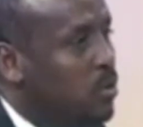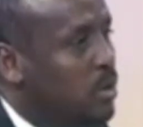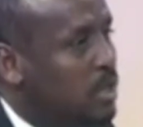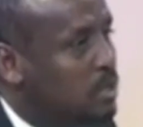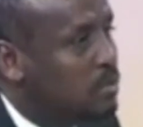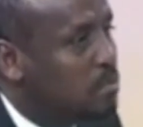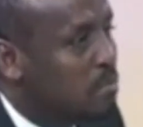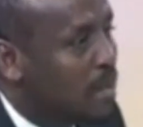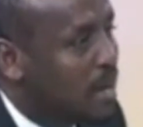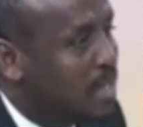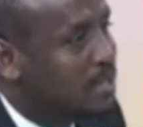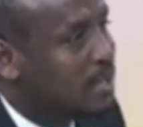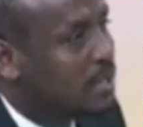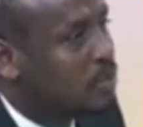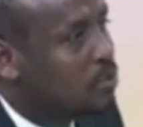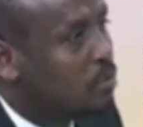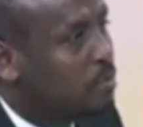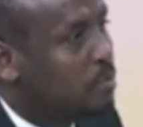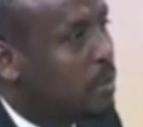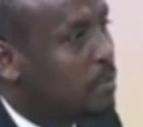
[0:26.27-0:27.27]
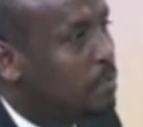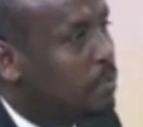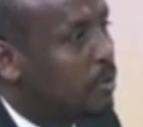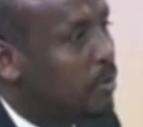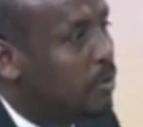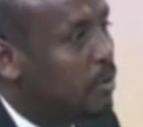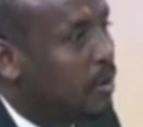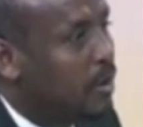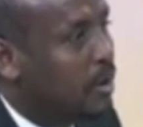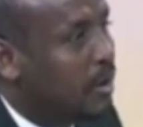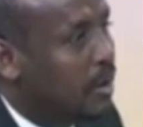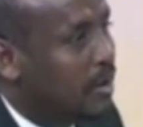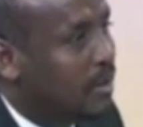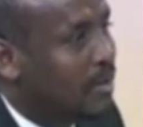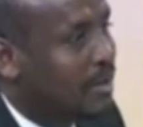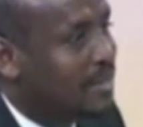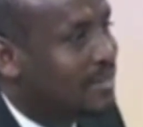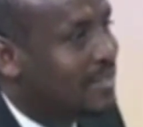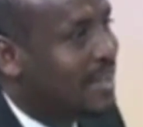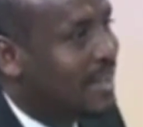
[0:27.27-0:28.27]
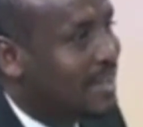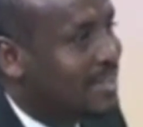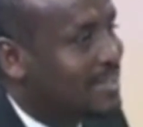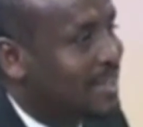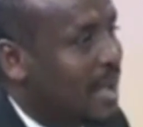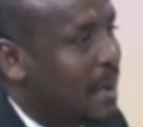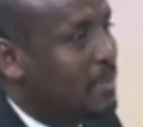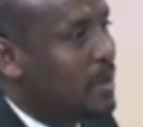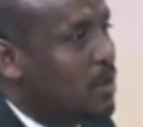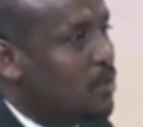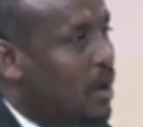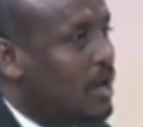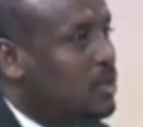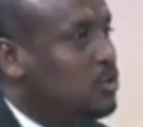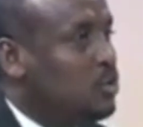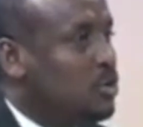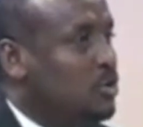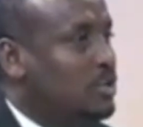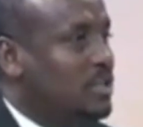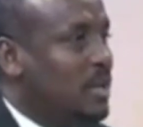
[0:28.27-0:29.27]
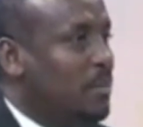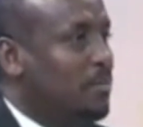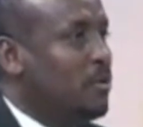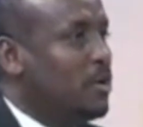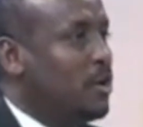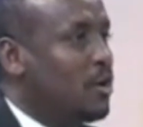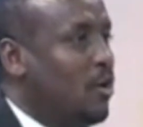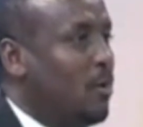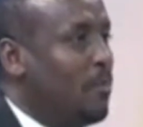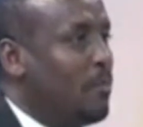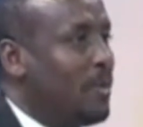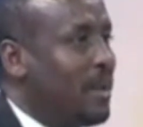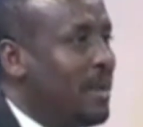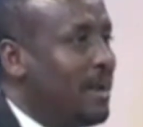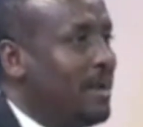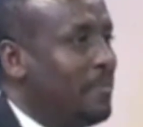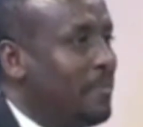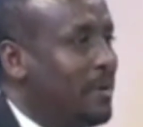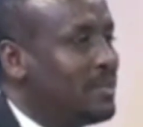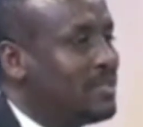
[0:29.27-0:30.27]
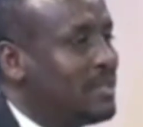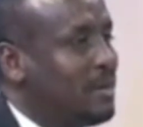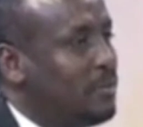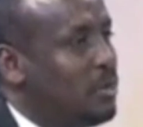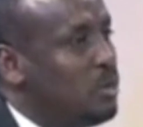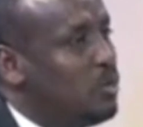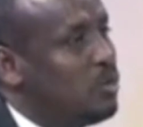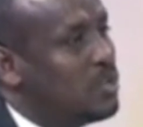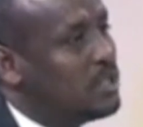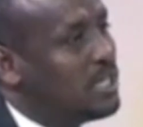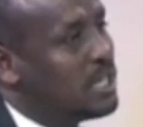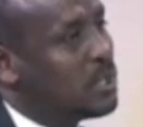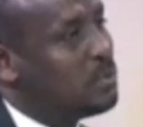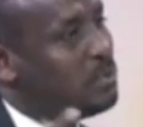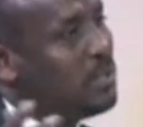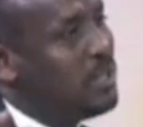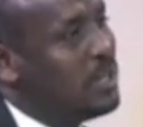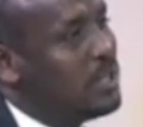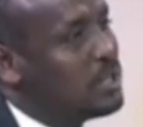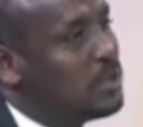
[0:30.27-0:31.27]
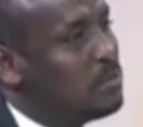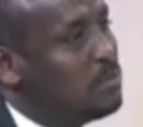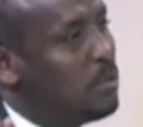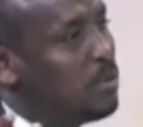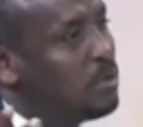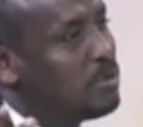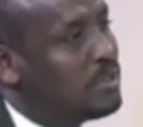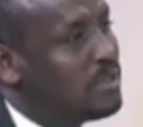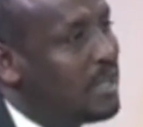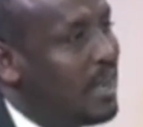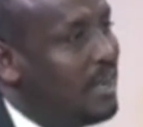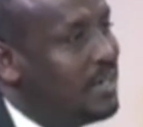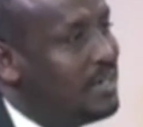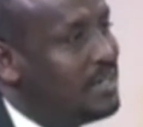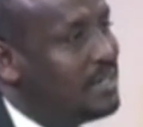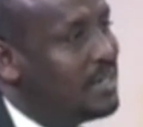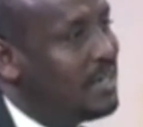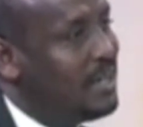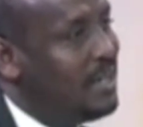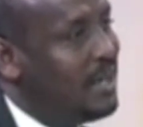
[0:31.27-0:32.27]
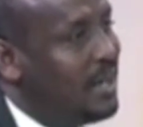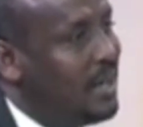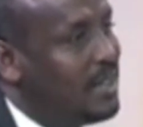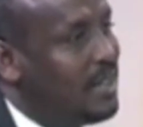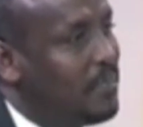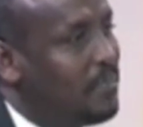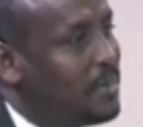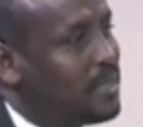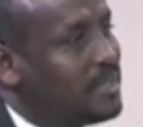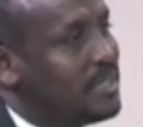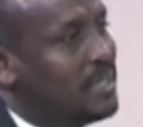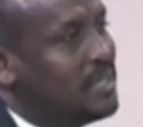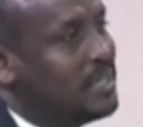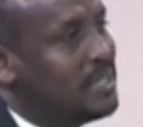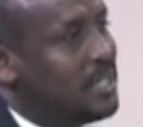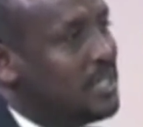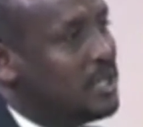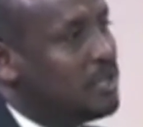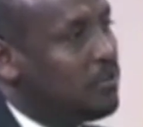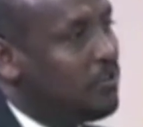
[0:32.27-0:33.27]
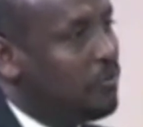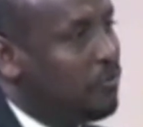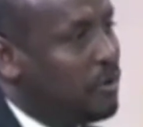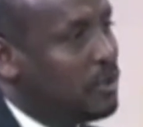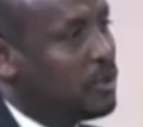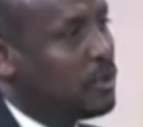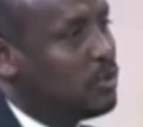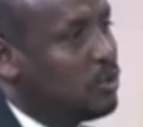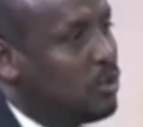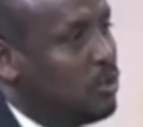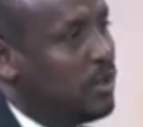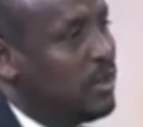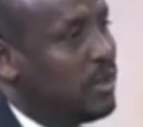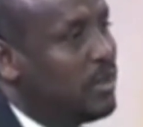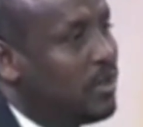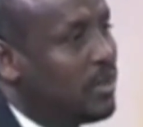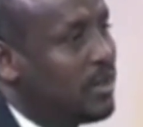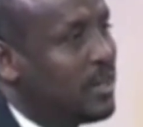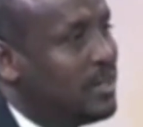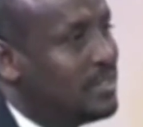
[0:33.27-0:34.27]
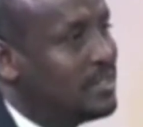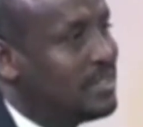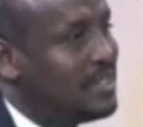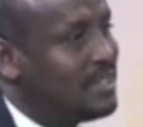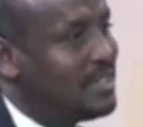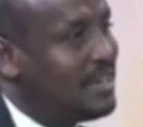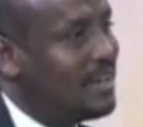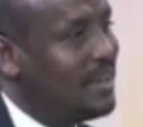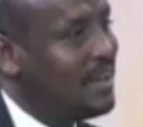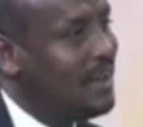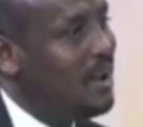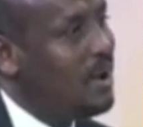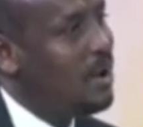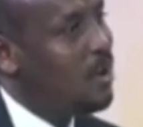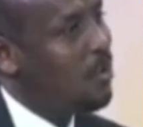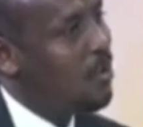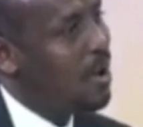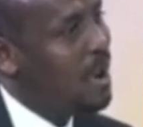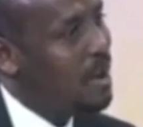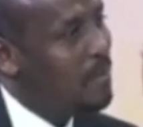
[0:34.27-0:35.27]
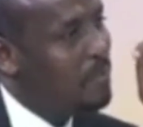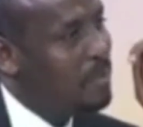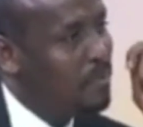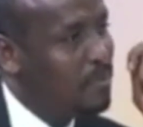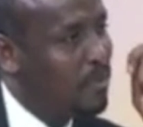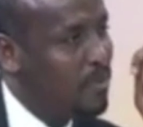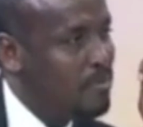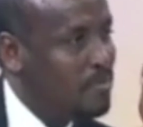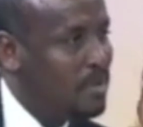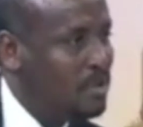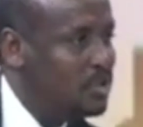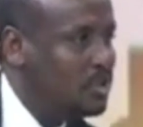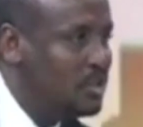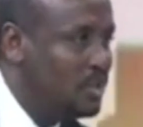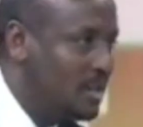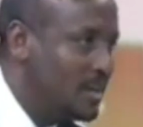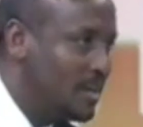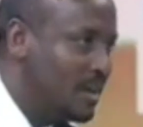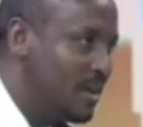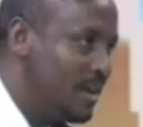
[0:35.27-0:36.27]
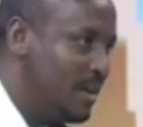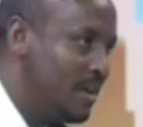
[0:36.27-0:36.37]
Lewis. it matter to people that he has. I mean, why should somebody complain about somebody who has experienced both sides when, when and the president sees fit to lead the organization? Why are people mentioning,